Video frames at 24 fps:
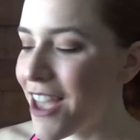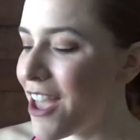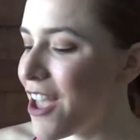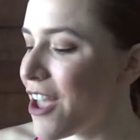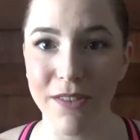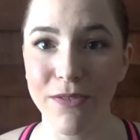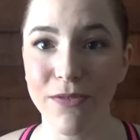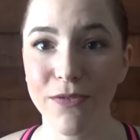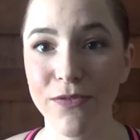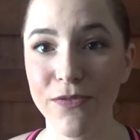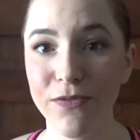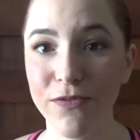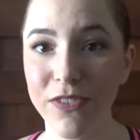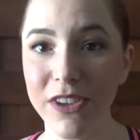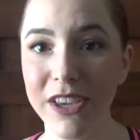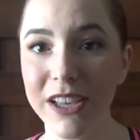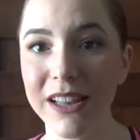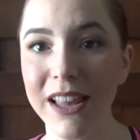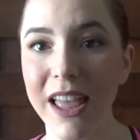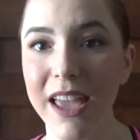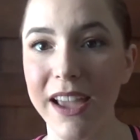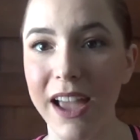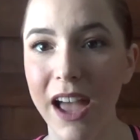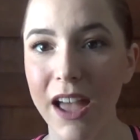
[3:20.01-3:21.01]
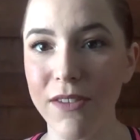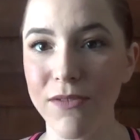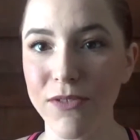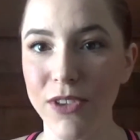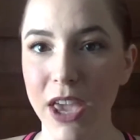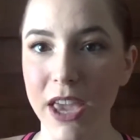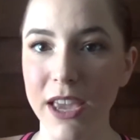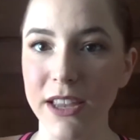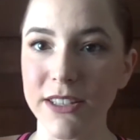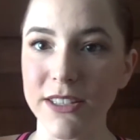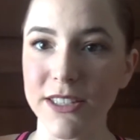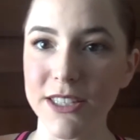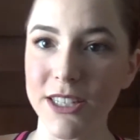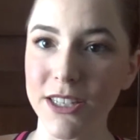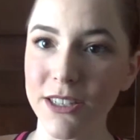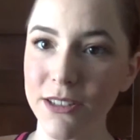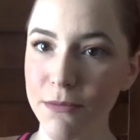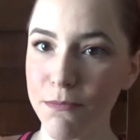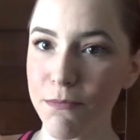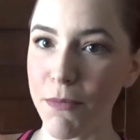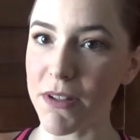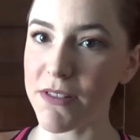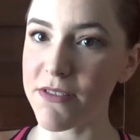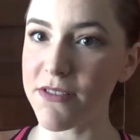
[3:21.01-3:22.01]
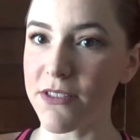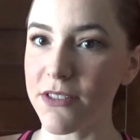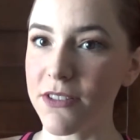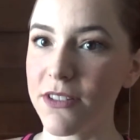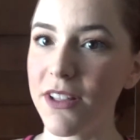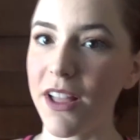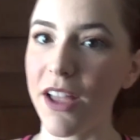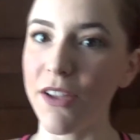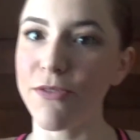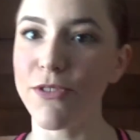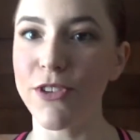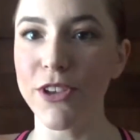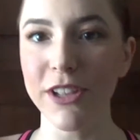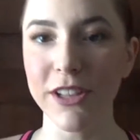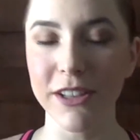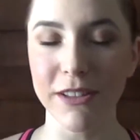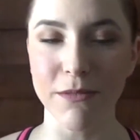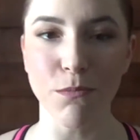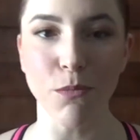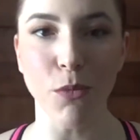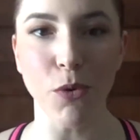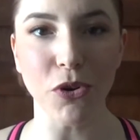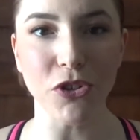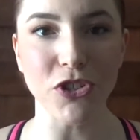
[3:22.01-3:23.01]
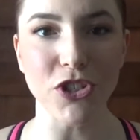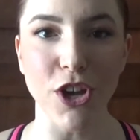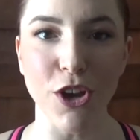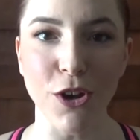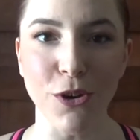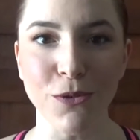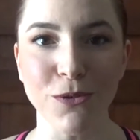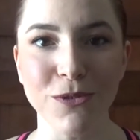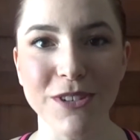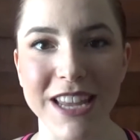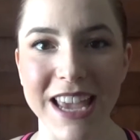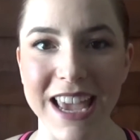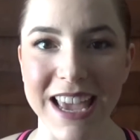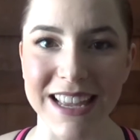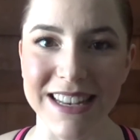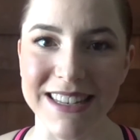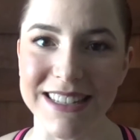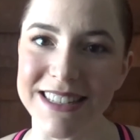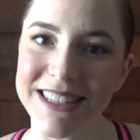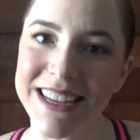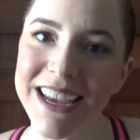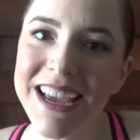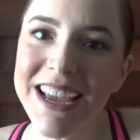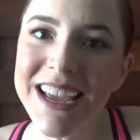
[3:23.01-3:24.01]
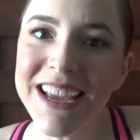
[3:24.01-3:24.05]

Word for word: I feel like I've gained muscle. I feel more toned and